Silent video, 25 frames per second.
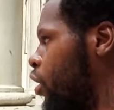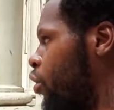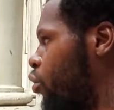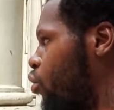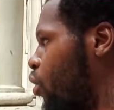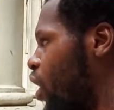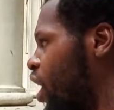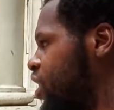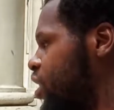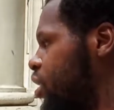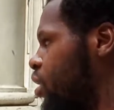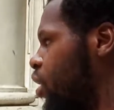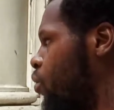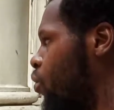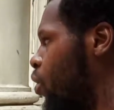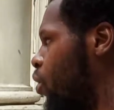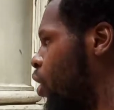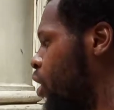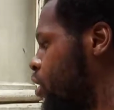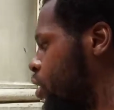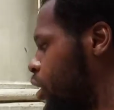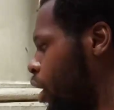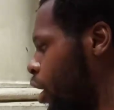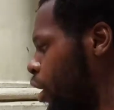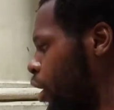rest of the
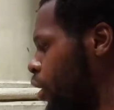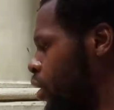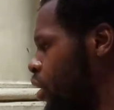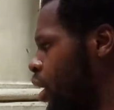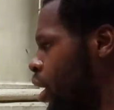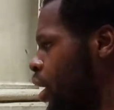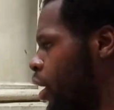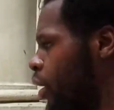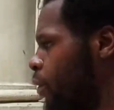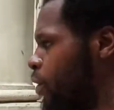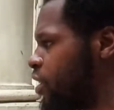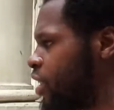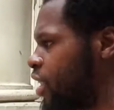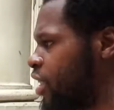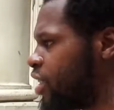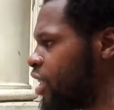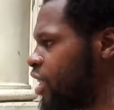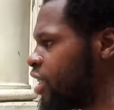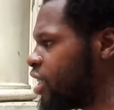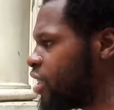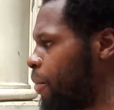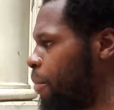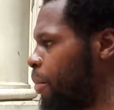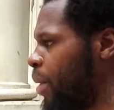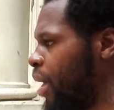1/3 was
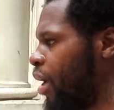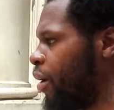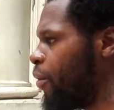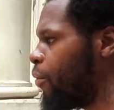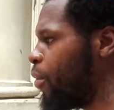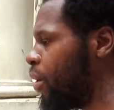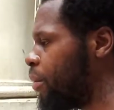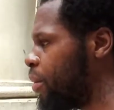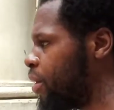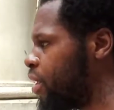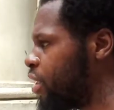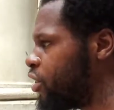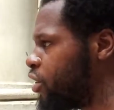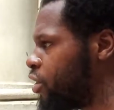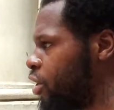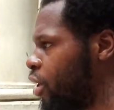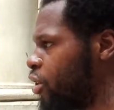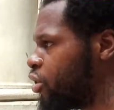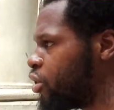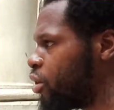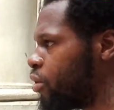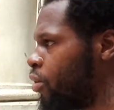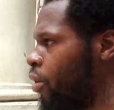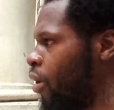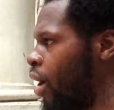consist of men, women, and
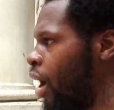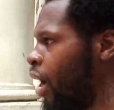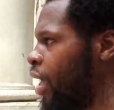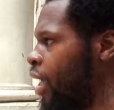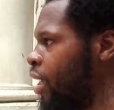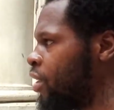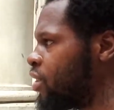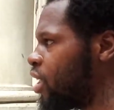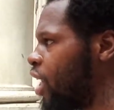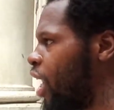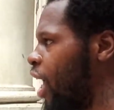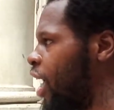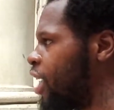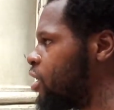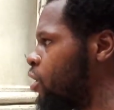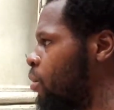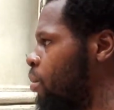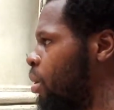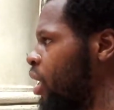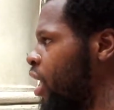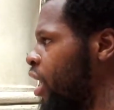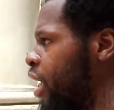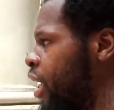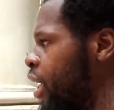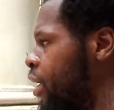children who are Israelites who
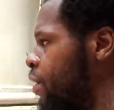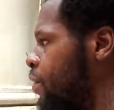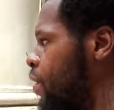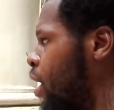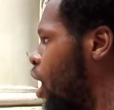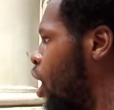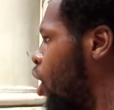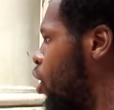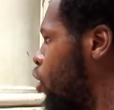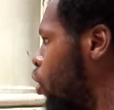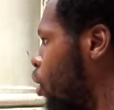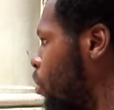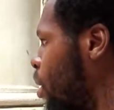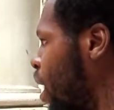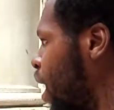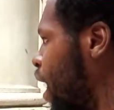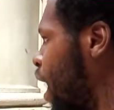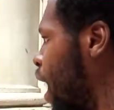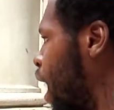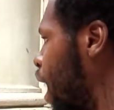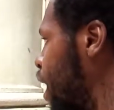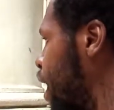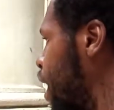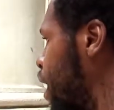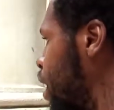believe no matter
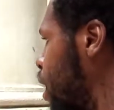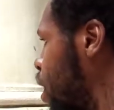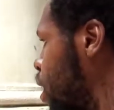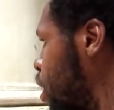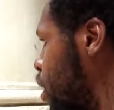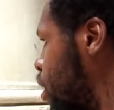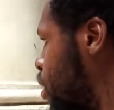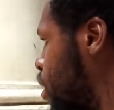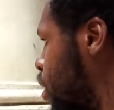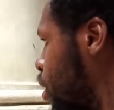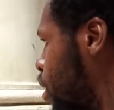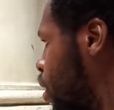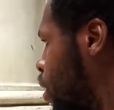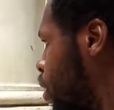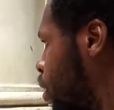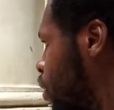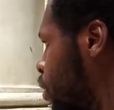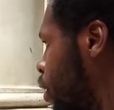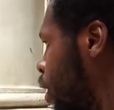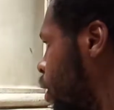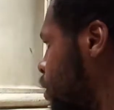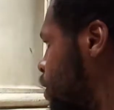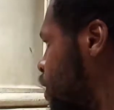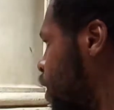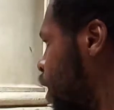how they look. You
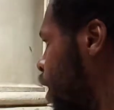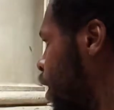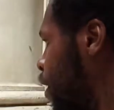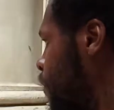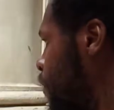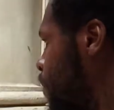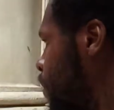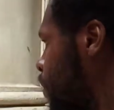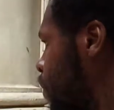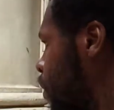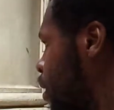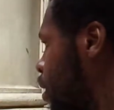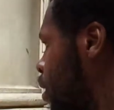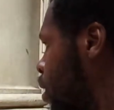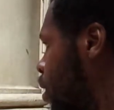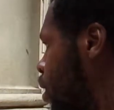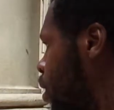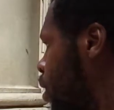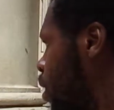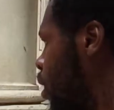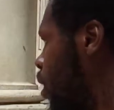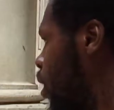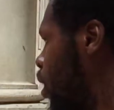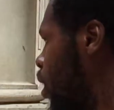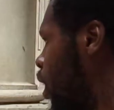know what I'm
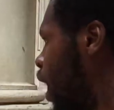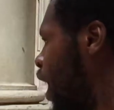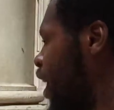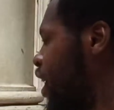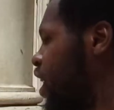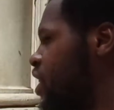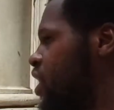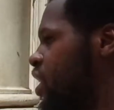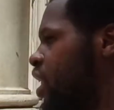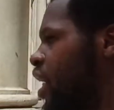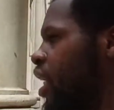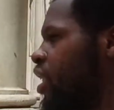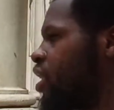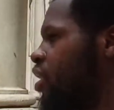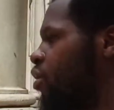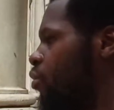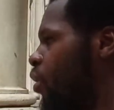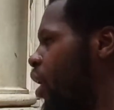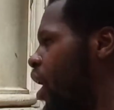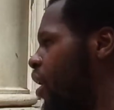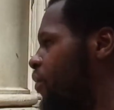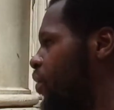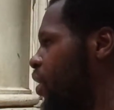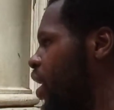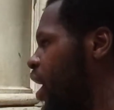saying? Like it says in
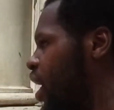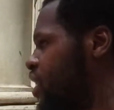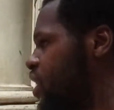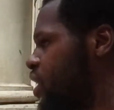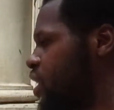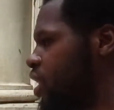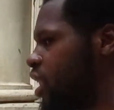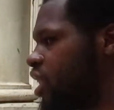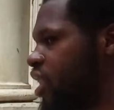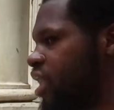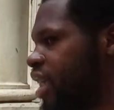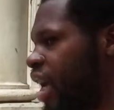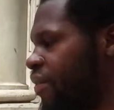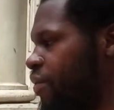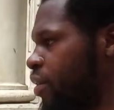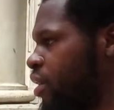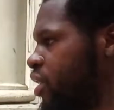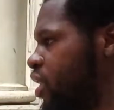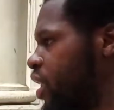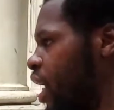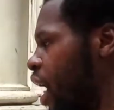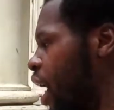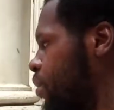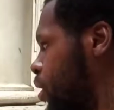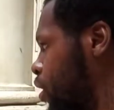Revelation, the 7th
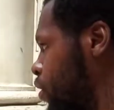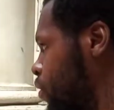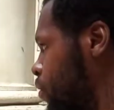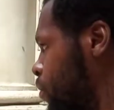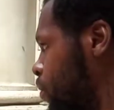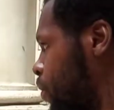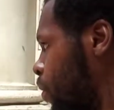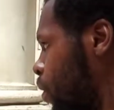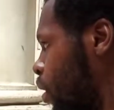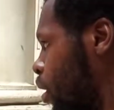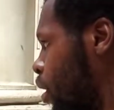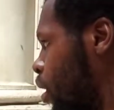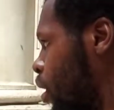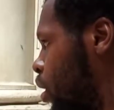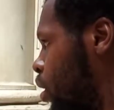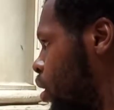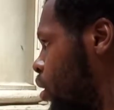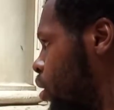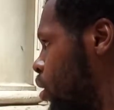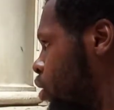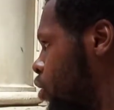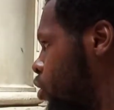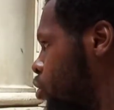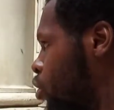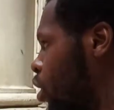chapter,
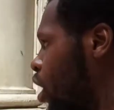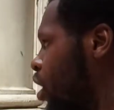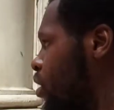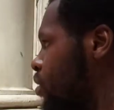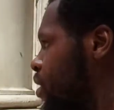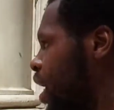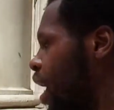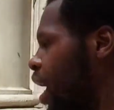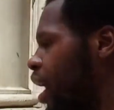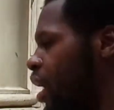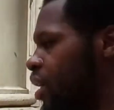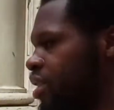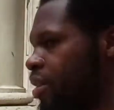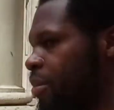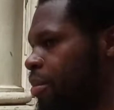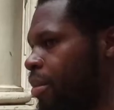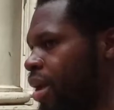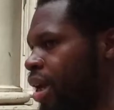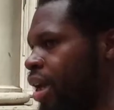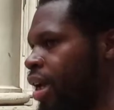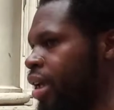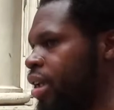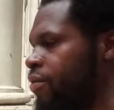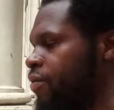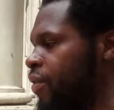12,000
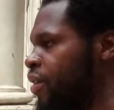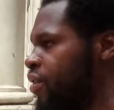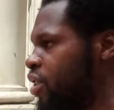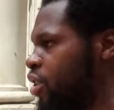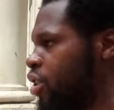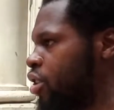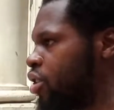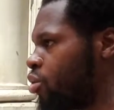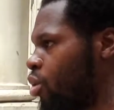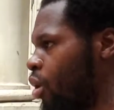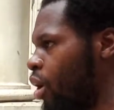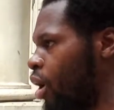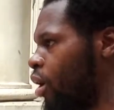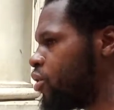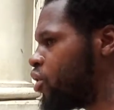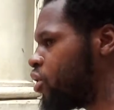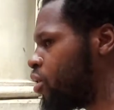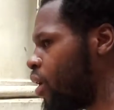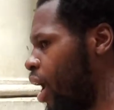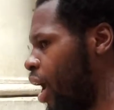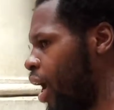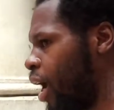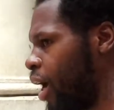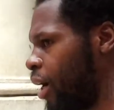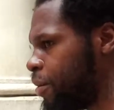men of each of the 12
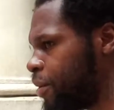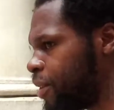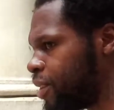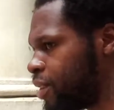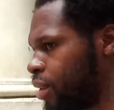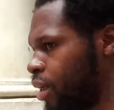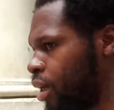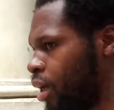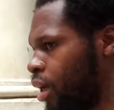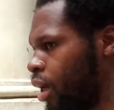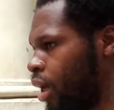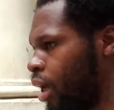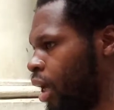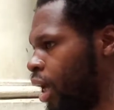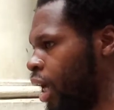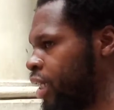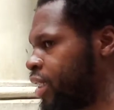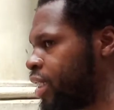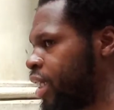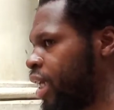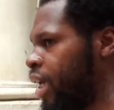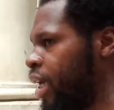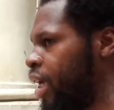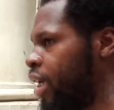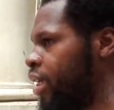tribes, and
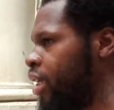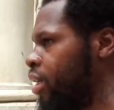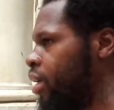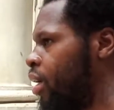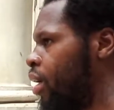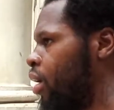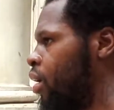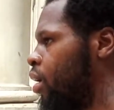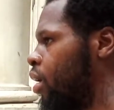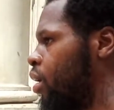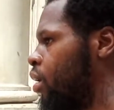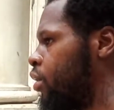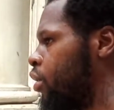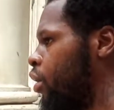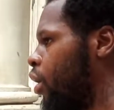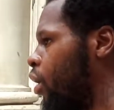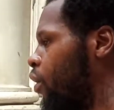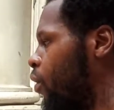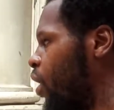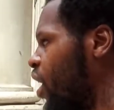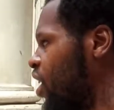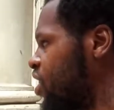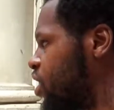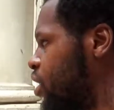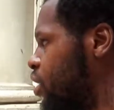then
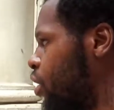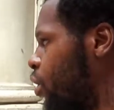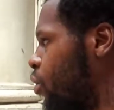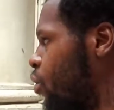the rest of the